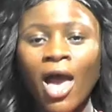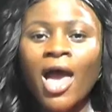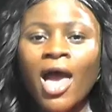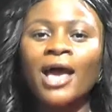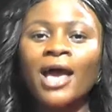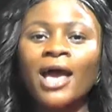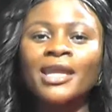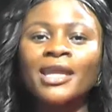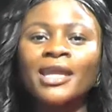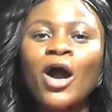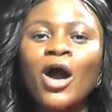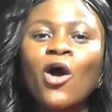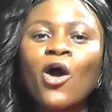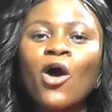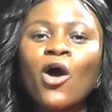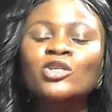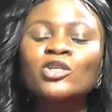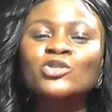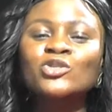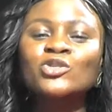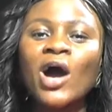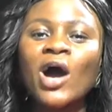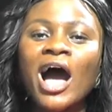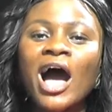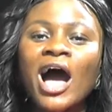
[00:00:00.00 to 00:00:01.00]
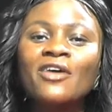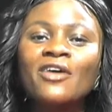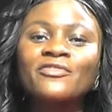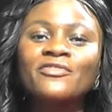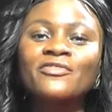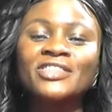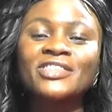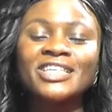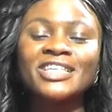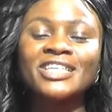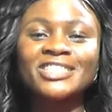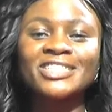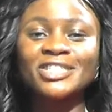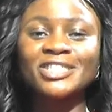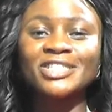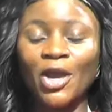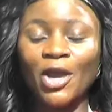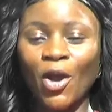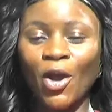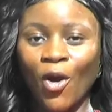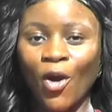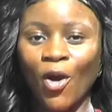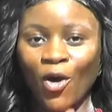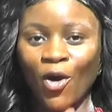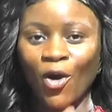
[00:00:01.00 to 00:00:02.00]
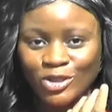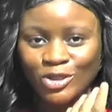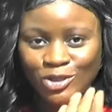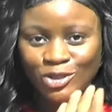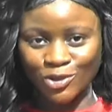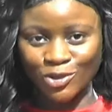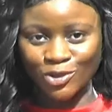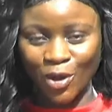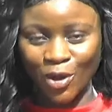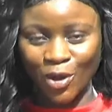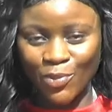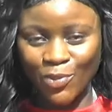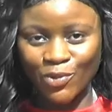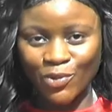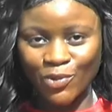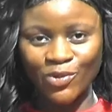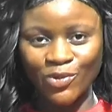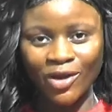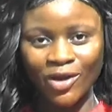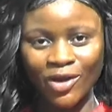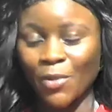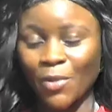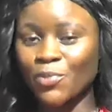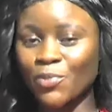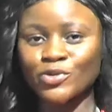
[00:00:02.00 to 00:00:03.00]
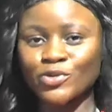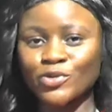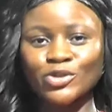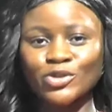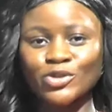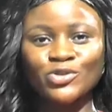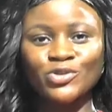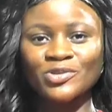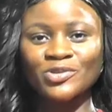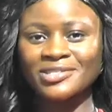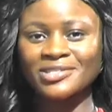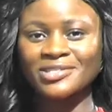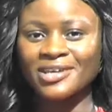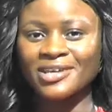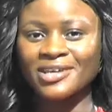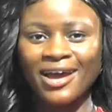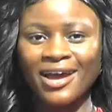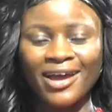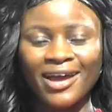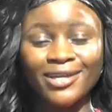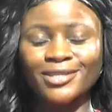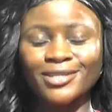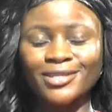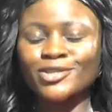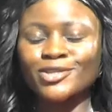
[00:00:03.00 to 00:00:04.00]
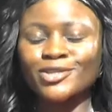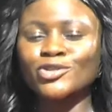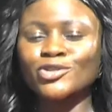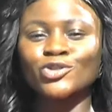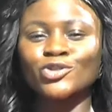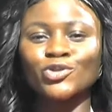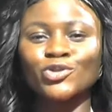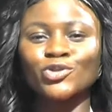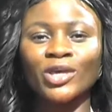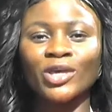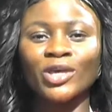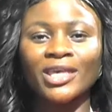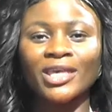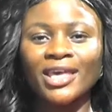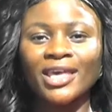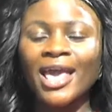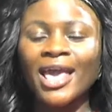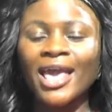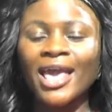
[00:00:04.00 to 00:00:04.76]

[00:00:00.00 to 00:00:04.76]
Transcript: And I also have DJ Cause Trouble, a producer, a disc jockey,